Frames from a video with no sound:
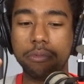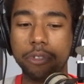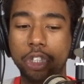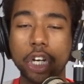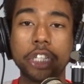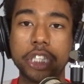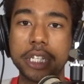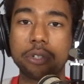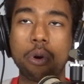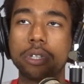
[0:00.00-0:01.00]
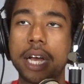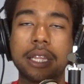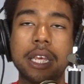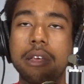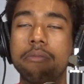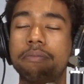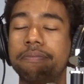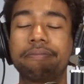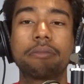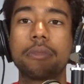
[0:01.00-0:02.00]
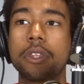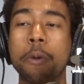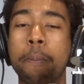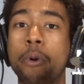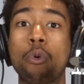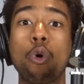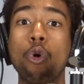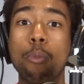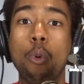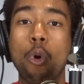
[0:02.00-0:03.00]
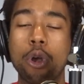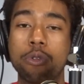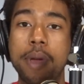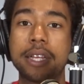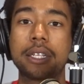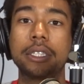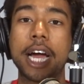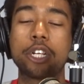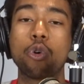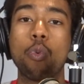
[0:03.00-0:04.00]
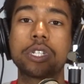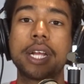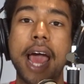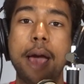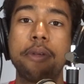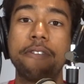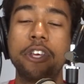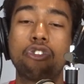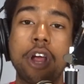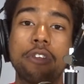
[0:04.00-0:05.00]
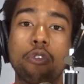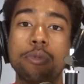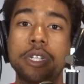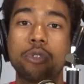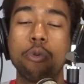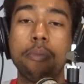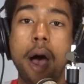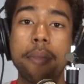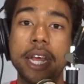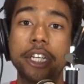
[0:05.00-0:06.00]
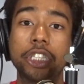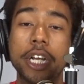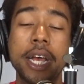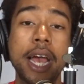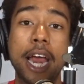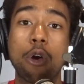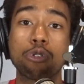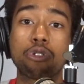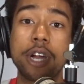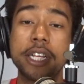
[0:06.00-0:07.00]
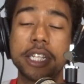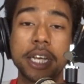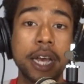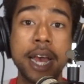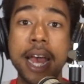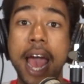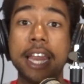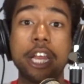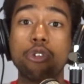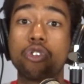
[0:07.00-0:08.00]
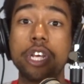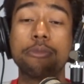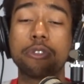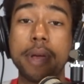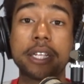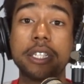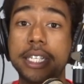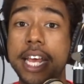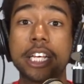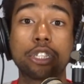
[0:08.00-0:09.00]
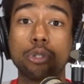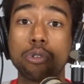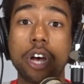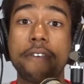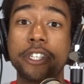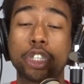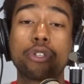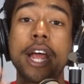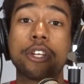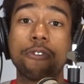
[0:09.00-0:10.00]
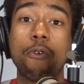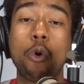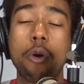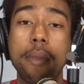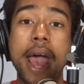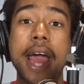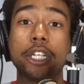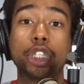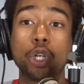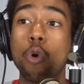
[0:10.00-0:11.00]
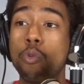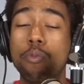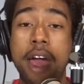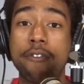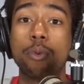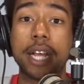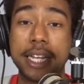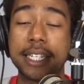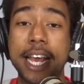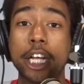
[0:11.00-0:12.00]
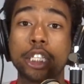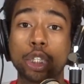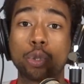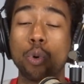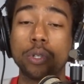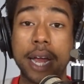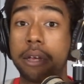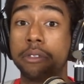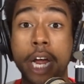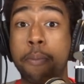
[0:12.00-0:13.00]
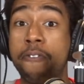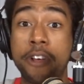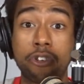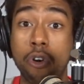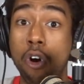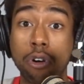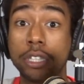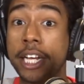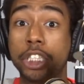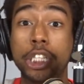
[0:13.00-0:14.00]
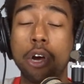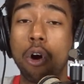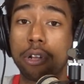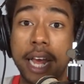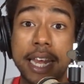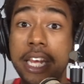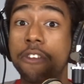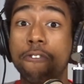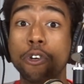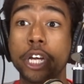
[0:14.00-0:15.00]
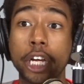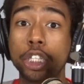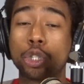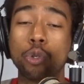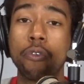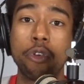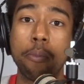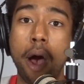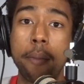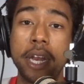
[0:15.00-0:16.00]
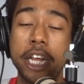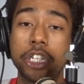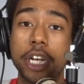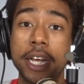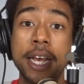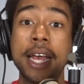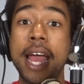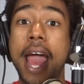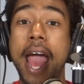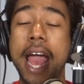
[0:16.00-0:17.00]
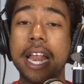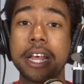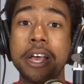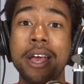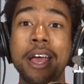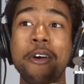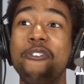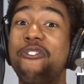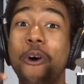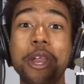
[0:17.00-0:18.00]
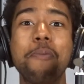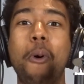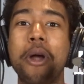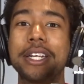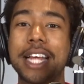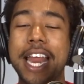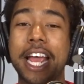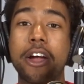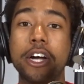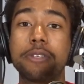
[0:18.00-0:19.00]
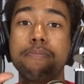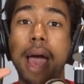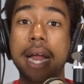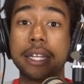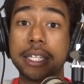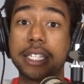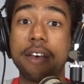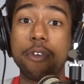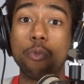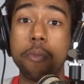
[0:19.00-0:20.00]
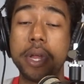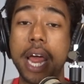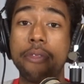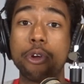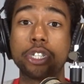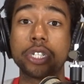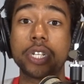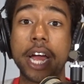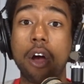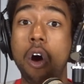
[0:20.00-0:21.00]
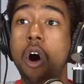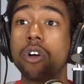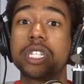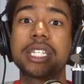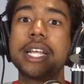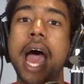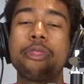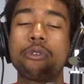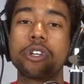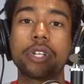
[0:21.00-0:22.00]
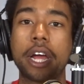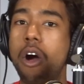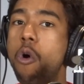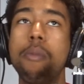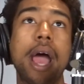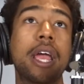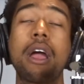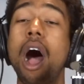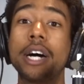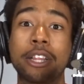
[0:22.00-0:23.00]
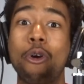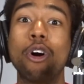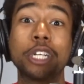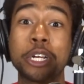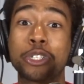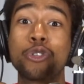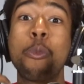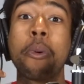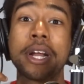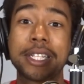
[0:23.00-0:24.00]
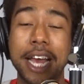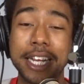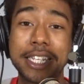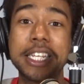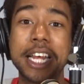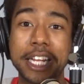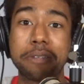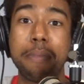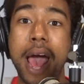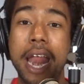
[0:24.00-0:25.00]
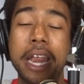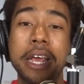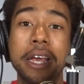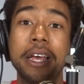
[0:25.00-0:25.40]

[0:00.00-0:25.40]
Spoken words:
judges or like the parole board is basically like, so what's going to happen if he transforms into Abomination and goes crazy? And then you see him just basically take his clothes off and transform and show everyone that he's in control, like Professor Hulk, like She-Hulk, that he's fully in control of the Abomination. And funny part is that it cuts back to the 7 women, and they're just like all snap. They're just like, oh my God. Like they're all super excited seeing this man